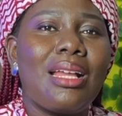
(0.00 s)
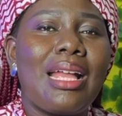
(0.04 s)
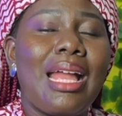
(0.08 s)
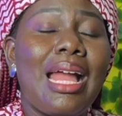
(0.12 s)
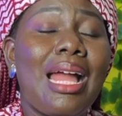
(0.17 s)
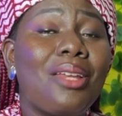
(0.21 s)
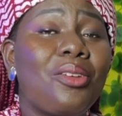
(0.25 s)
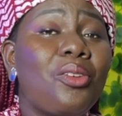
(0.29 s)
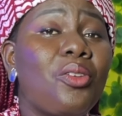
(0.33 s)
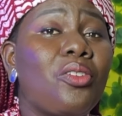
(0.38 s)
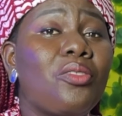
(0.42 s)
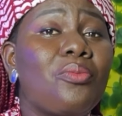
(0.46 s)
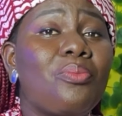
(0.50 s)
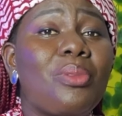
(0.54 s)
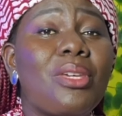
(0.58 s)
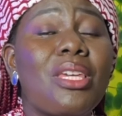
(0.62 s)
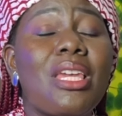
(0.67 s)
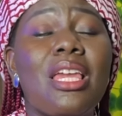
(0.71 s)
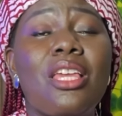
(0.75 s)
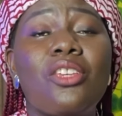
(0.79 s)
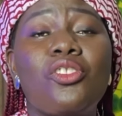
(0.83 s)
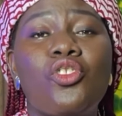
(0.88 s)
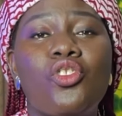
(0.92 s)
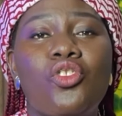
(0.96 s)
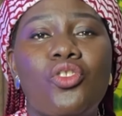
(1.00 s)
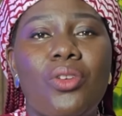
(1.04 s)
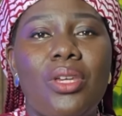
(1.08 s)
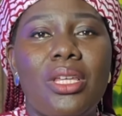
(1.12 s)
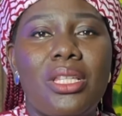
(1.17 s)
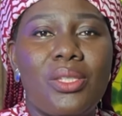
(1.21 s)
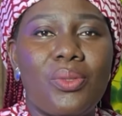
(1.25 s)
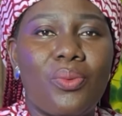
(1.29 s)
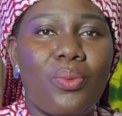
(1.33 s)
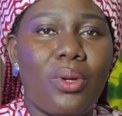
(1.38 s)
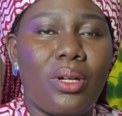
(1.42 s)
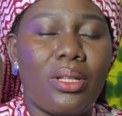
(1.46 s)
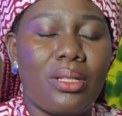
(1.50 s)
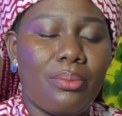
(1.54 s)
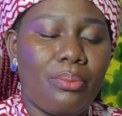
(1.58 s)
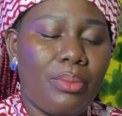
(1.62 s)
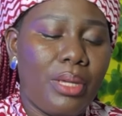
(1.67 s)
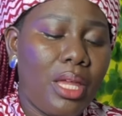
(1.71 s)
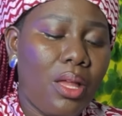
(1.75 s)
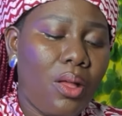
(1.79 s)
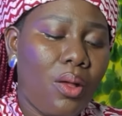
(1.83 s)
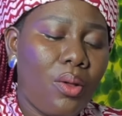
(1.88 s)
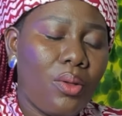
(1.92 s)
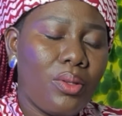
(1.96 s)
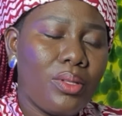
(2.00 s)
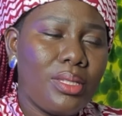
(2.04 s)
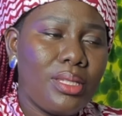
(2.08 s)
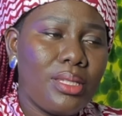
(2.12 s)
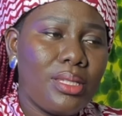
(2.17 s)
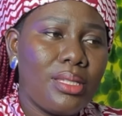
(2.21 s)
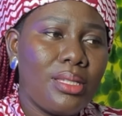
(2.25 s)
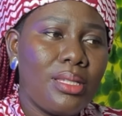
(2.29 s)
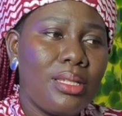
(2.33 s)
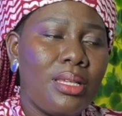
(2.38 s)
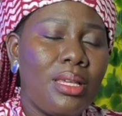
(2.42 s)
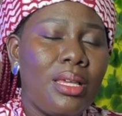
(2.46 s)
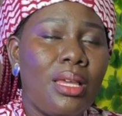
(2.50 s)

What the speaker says: cannot be a straight one because